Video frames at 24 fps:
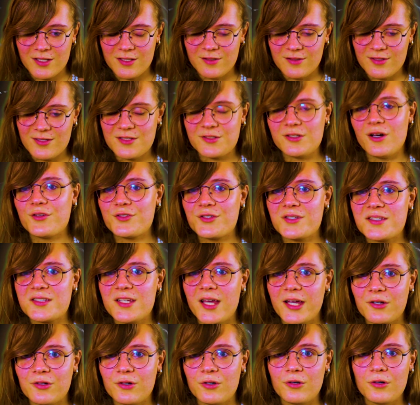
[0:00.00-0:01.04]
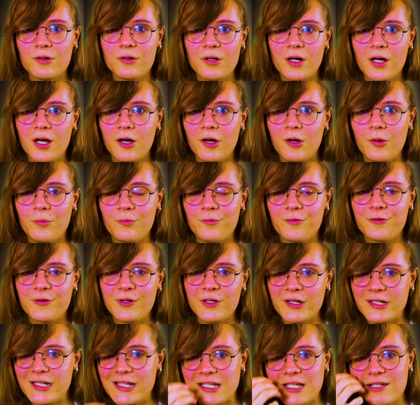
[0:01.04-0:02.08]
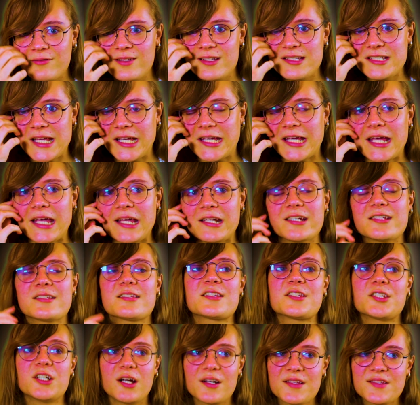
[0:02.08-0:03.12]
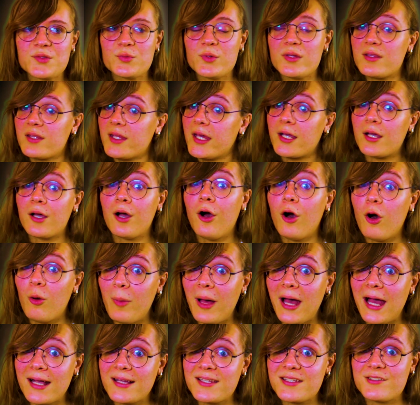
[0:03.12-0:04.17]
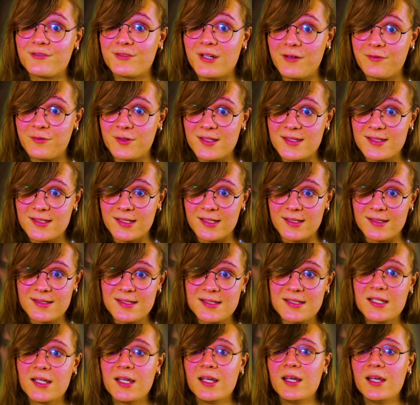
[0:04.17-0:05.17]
the nostalgia cycle um, for any given decade, it starts with like callbacks and references.